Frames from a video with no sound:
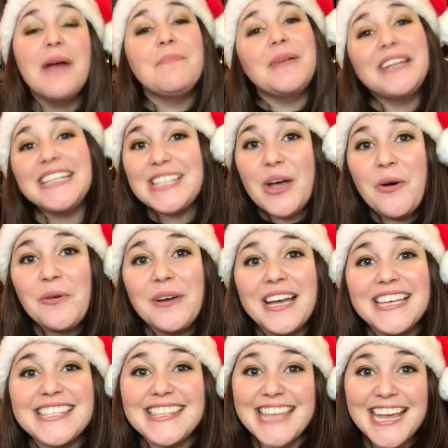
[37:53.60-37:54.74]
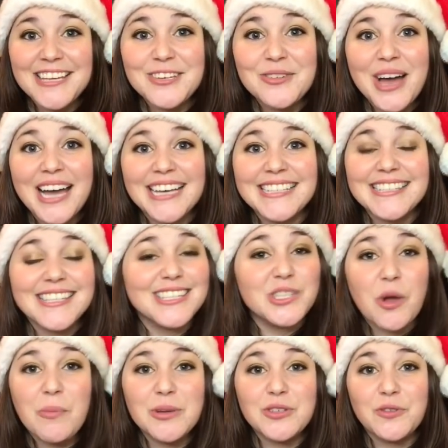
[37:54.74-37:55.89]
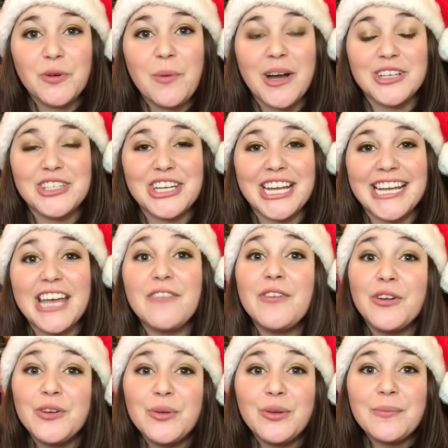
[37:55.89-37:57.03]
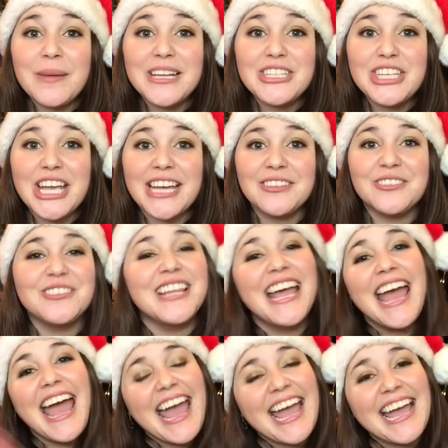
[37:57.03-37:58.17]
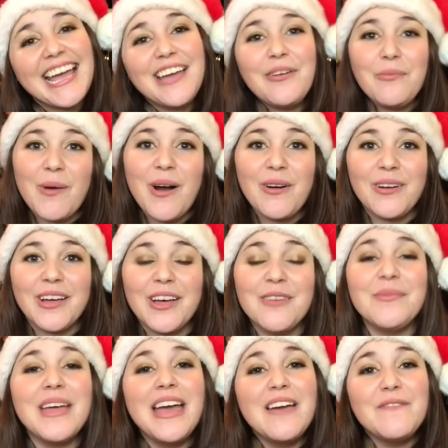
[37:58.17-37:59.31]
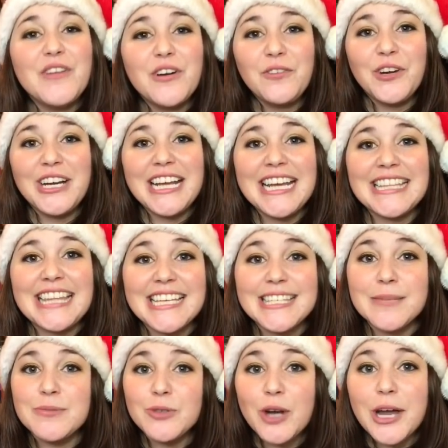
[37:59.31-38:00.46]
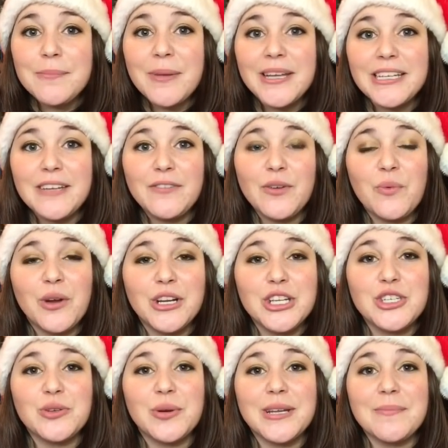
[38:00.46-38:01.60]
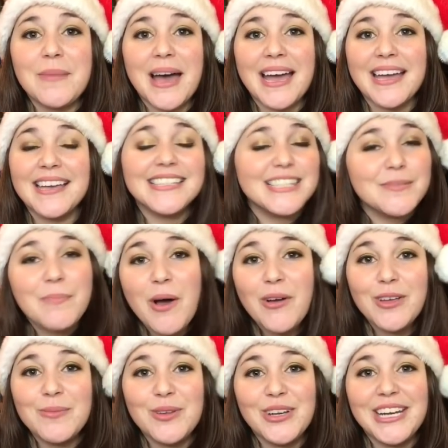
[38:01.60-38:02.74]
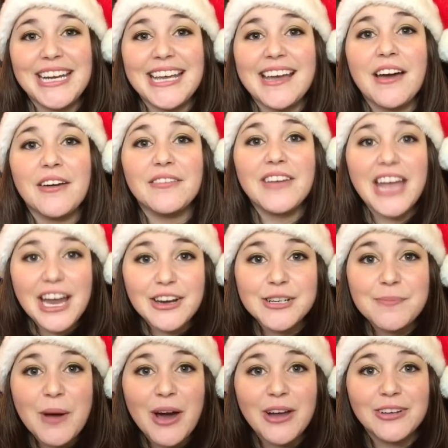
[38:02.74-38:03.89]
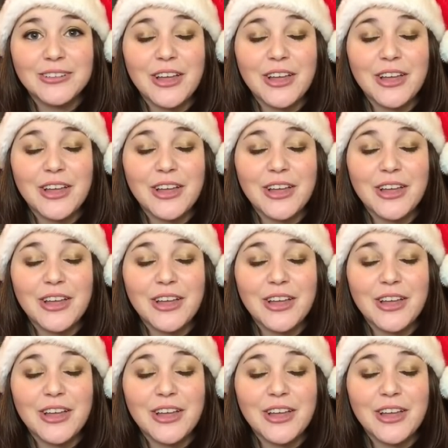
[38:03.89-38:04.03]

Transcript: But as always, thank you guys so much for watching. If you're new to my channel, hey, welcome. Feel free to hit that subscribe button if you want to join my small community of Harry Potter